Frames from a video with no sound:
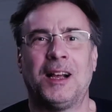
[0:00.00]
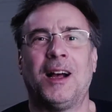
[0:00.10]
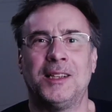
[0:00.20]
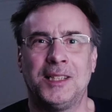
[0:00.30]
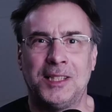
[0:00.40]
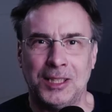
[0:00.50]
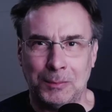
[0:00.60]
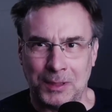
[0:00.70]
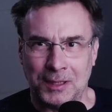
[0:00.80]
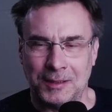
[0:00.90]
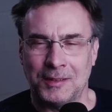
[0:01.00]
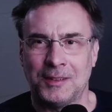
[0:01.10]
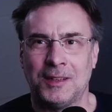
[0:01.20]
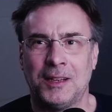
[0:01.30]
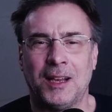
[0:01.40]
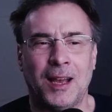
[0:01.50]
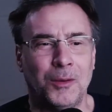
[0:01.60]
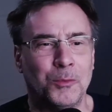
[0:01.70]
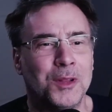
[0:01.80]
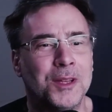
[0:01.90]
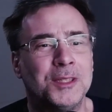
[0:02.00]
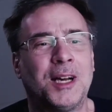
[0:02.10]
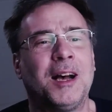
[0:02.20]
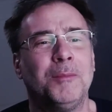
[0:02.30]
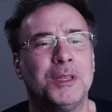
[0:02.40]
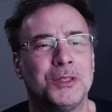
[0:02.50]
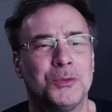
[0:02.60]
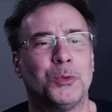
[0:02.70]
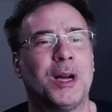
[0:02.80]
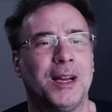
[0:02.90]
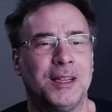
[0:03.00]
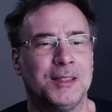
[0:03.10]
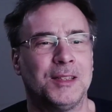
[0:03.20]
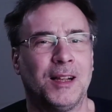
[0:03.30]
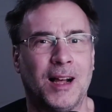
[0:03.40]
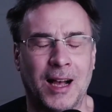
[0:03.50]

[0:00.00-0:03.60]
I keep it. And when the time is right,